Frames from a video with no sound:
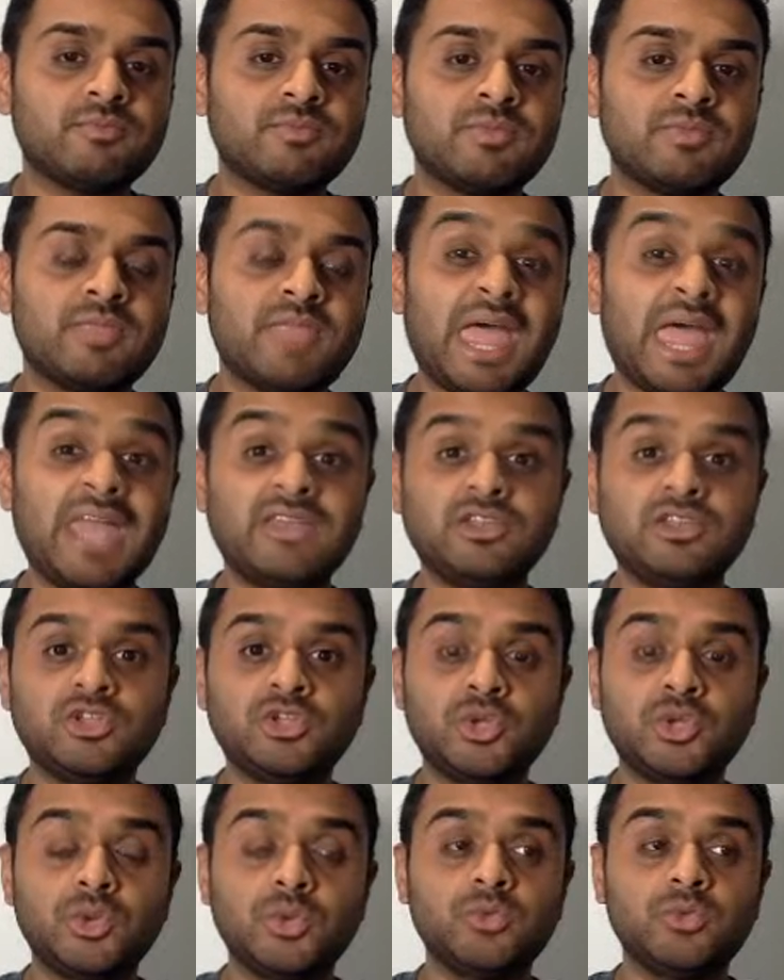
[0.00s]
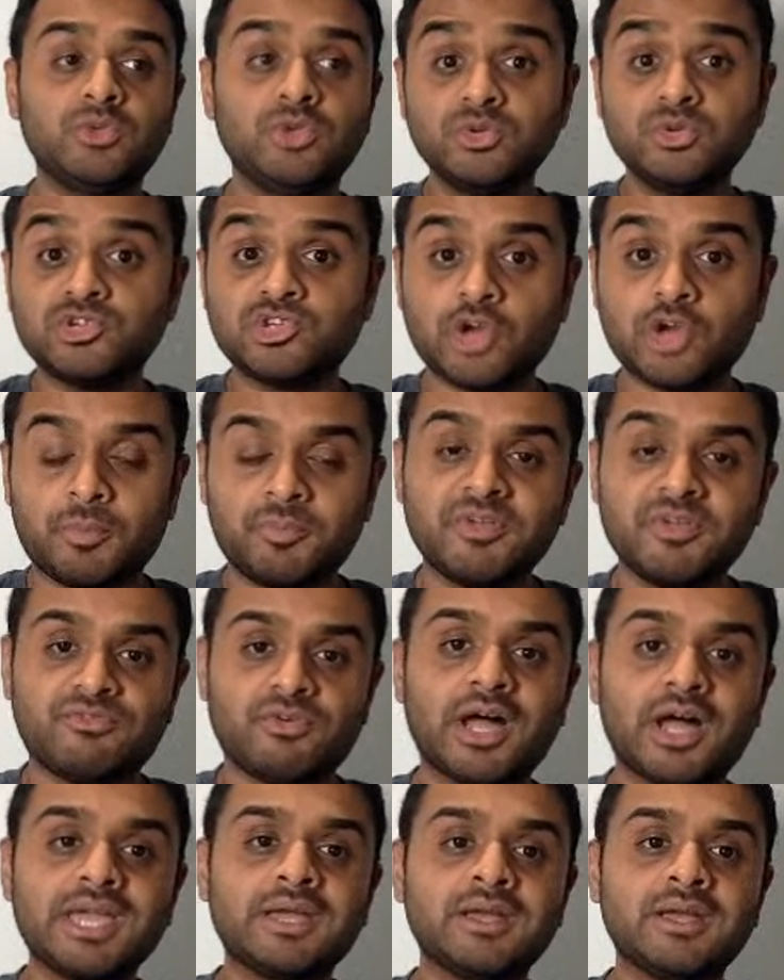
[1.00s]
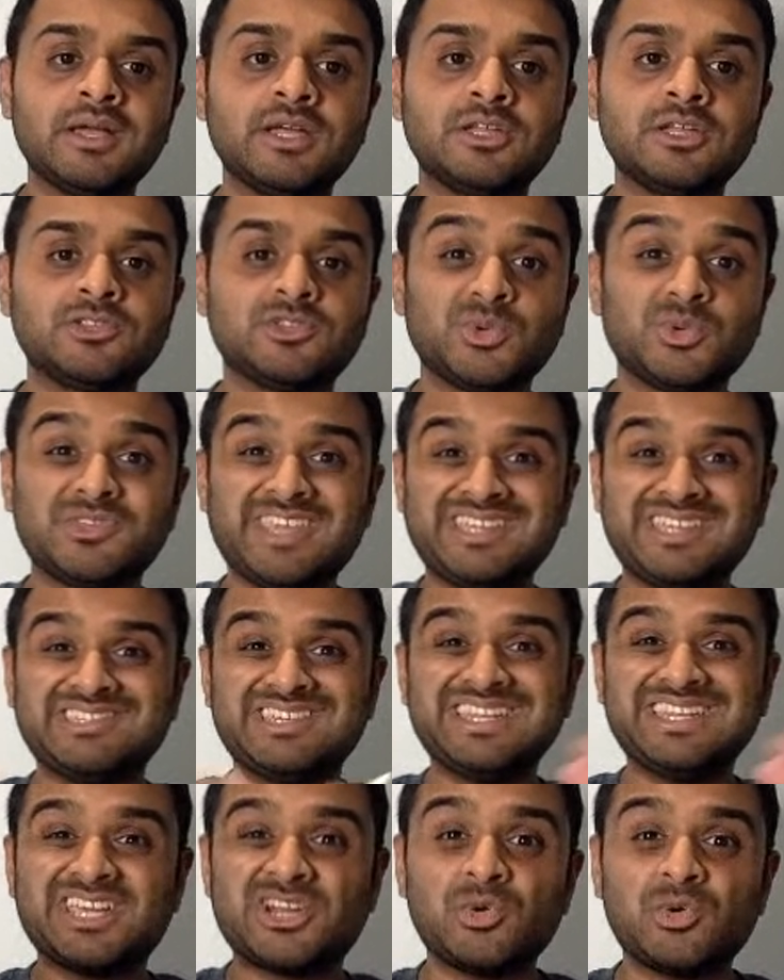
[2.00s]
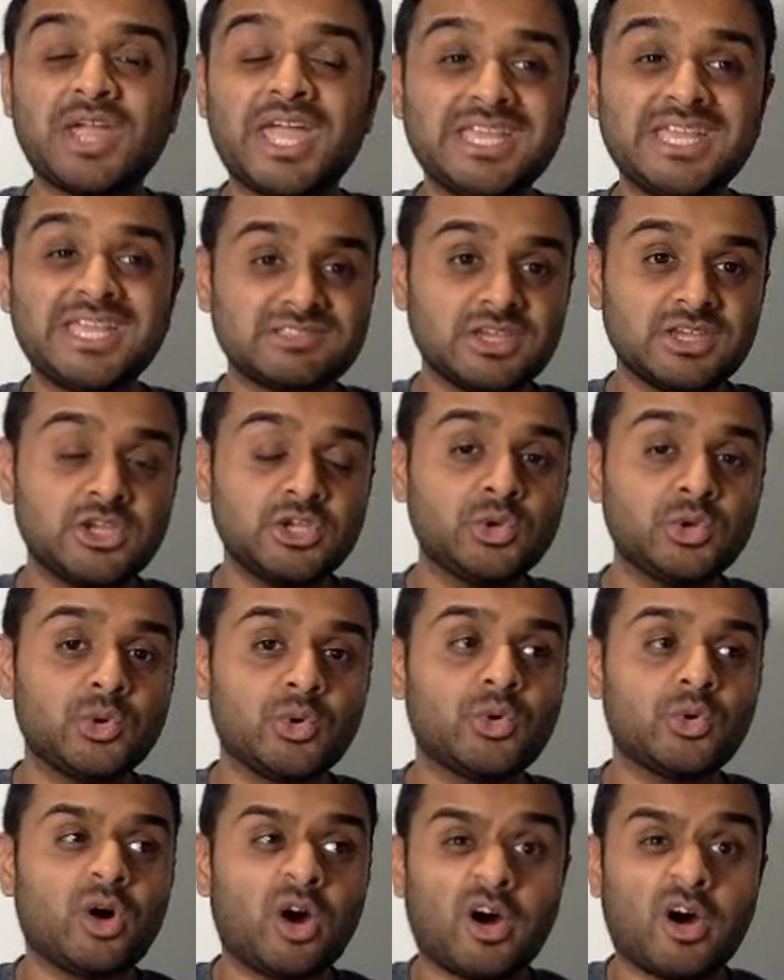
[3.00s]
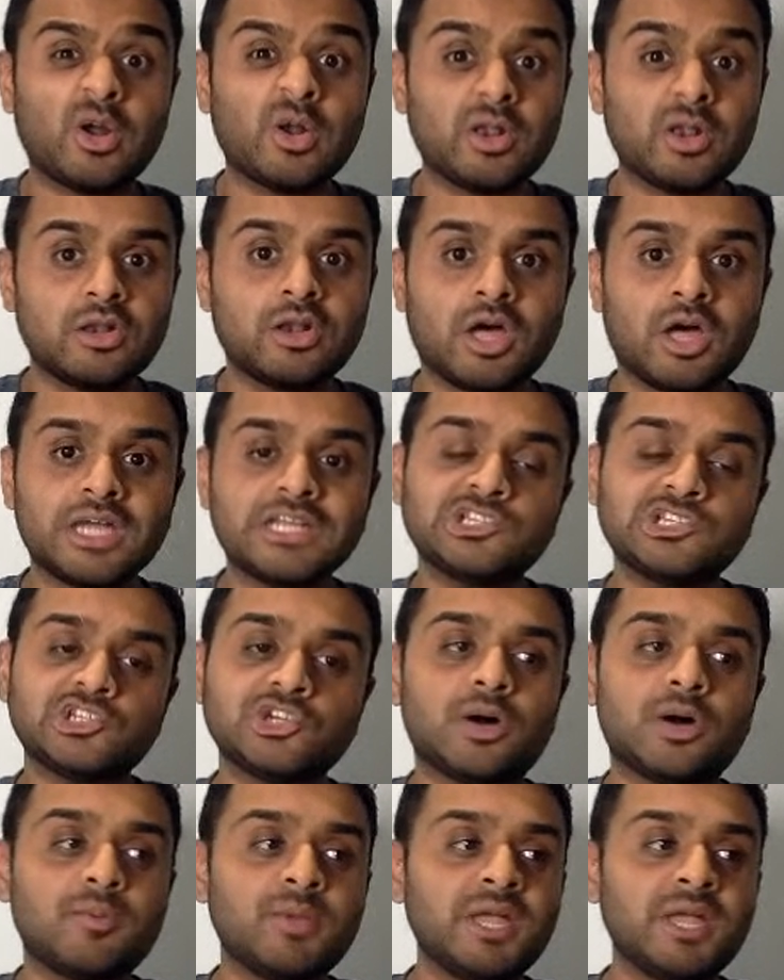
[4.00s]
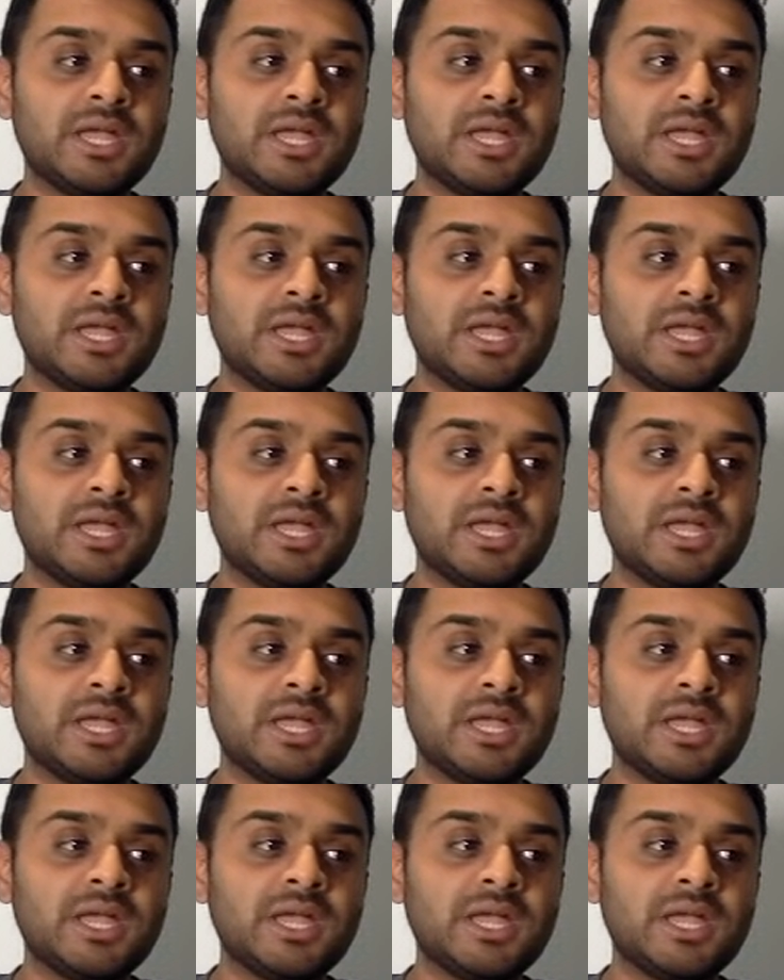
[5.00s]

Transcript: then you use Shopify to essentially create your online shop.